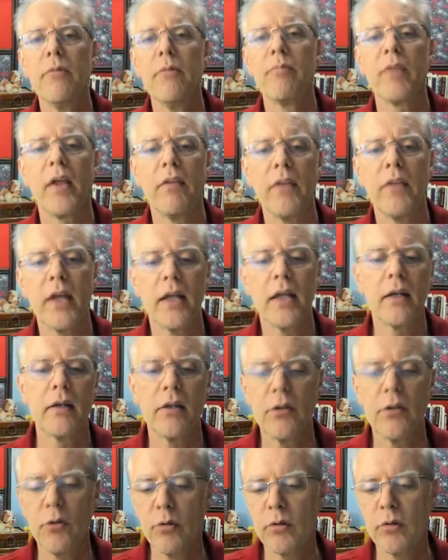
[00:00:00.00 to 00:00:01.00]
And then
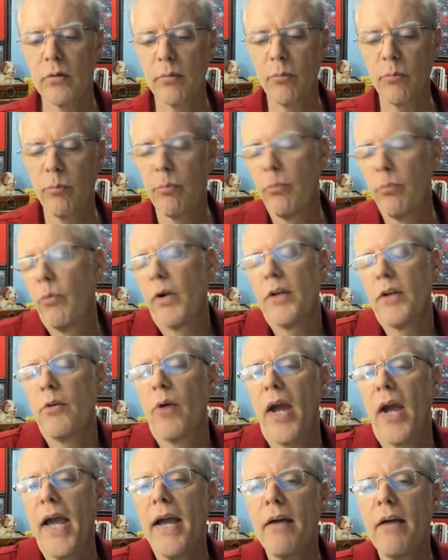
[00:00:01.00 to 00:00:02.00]
you can, when you
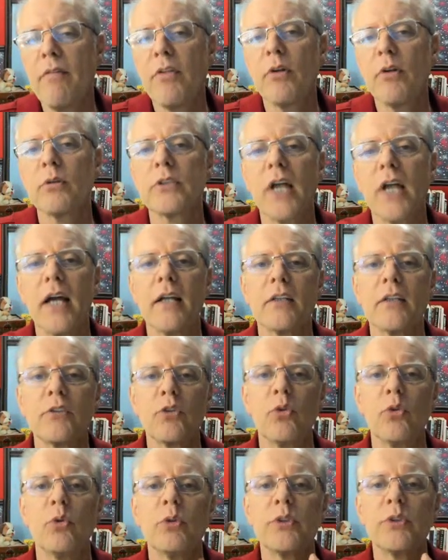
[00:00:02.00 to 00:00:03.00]
have those kind of
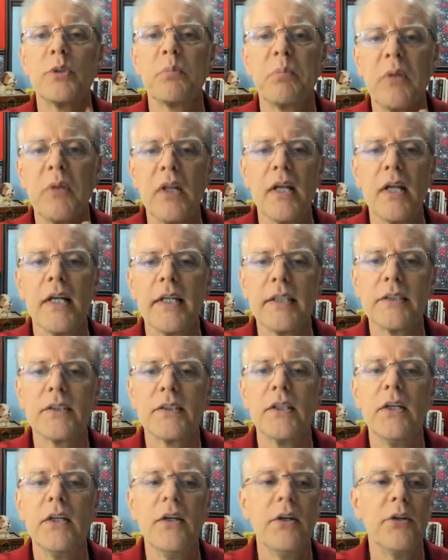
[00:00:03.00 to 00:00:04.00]
tools in place,
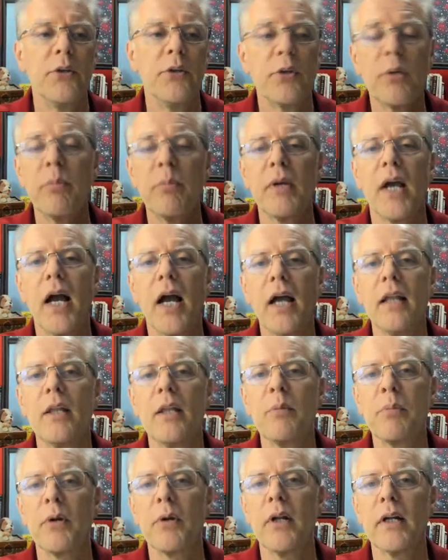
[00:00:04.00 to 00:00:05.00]
you can be
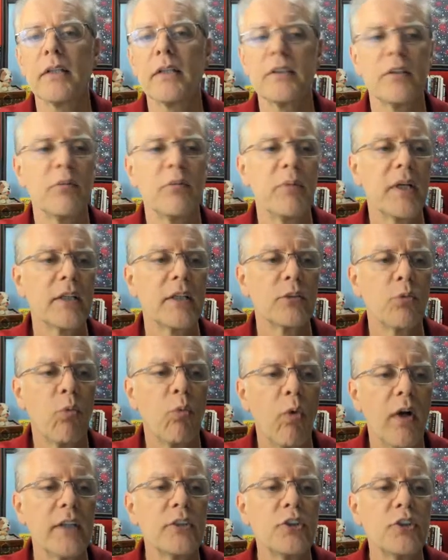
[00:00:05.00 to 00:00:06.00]
highly productive, because
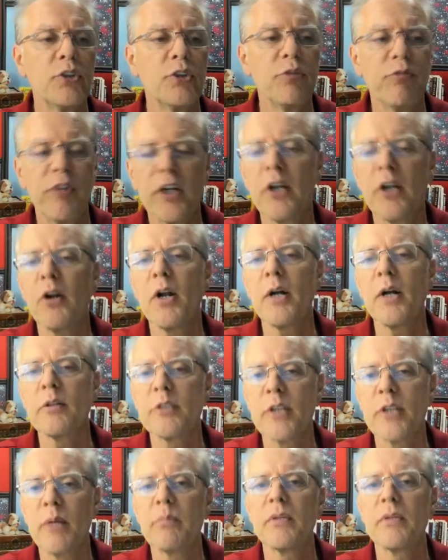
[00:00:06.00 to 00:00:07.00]
once you figure out
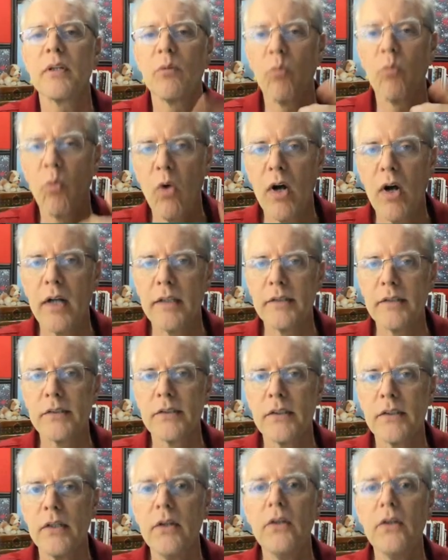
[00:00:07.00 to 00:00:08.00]
something
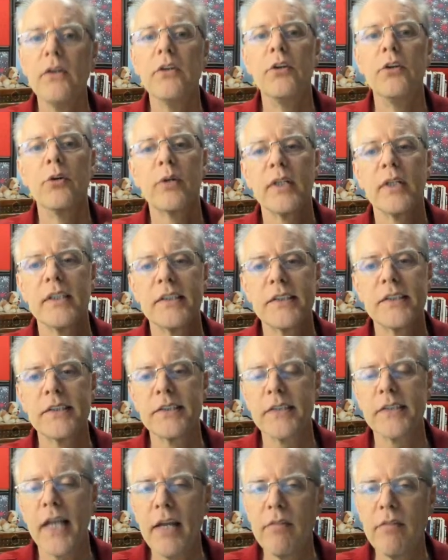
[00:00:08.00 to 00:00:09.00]
once, you can
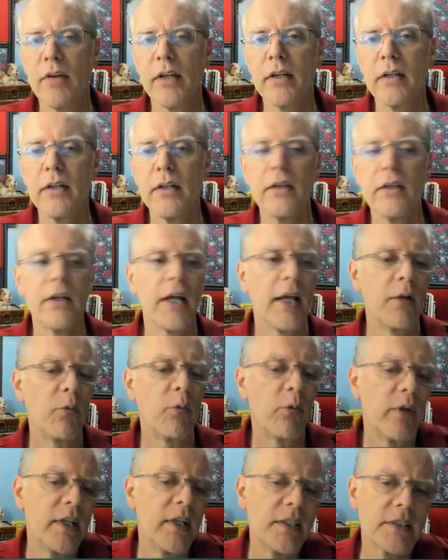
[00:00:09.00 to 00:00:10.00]
save it
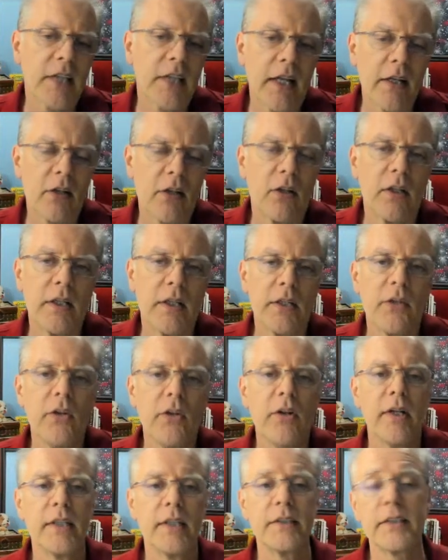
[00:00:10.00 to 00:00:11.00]
and recycle it
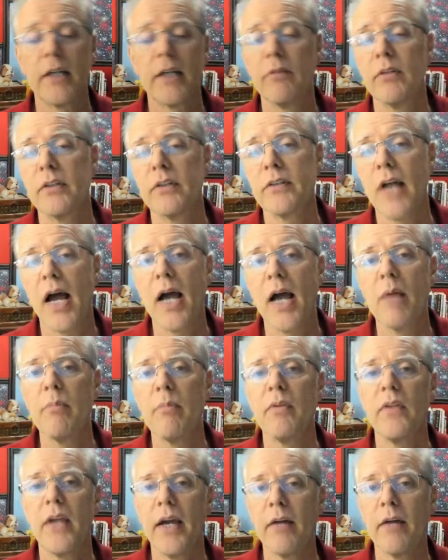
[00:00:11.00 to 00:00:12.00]
and save the time
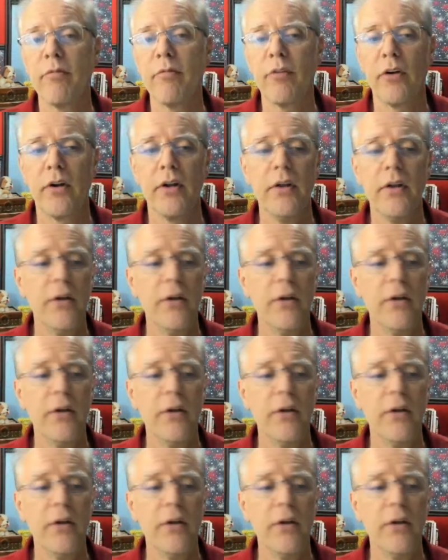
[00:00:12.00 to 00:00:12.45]
and the effort.